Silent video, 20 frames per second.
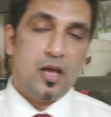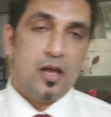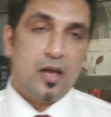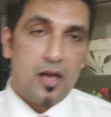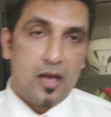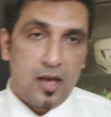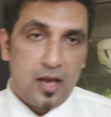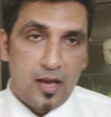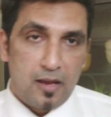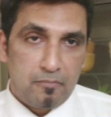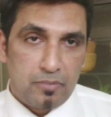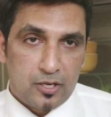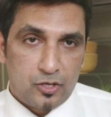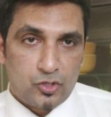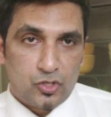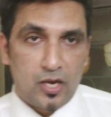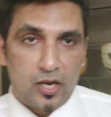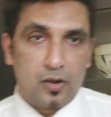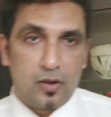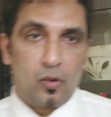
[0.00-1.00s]
And because
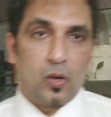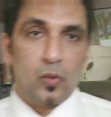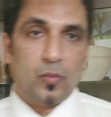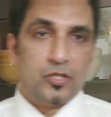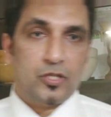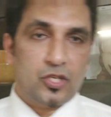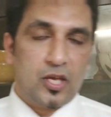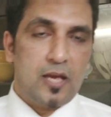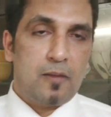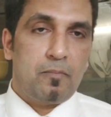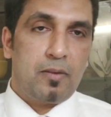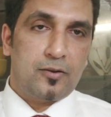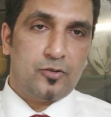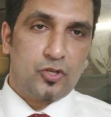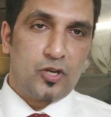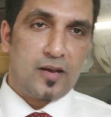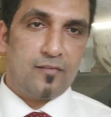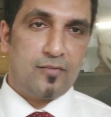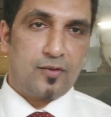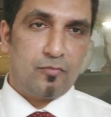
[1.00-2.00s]
I always keep a
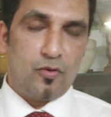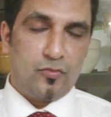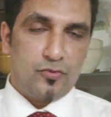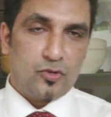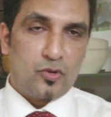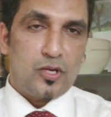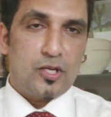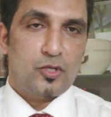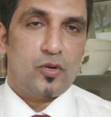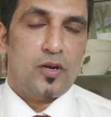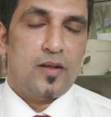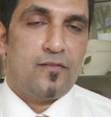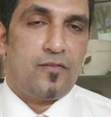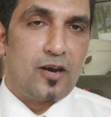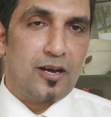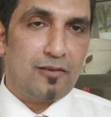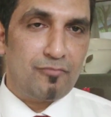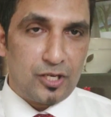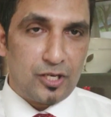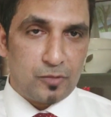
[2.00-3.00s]
time from
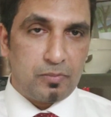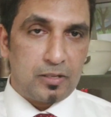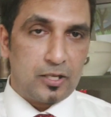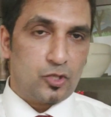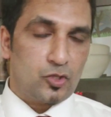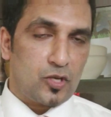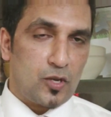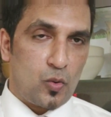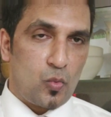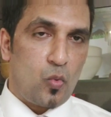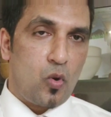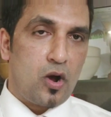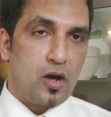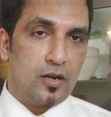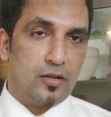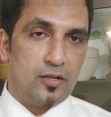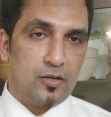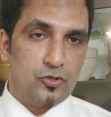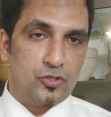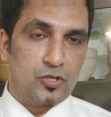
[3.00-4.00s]
20-25 minutes, because I want
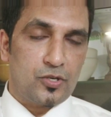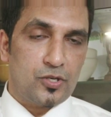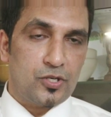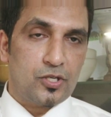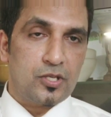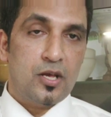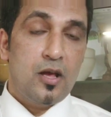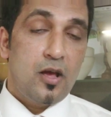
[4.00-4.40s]
the listeners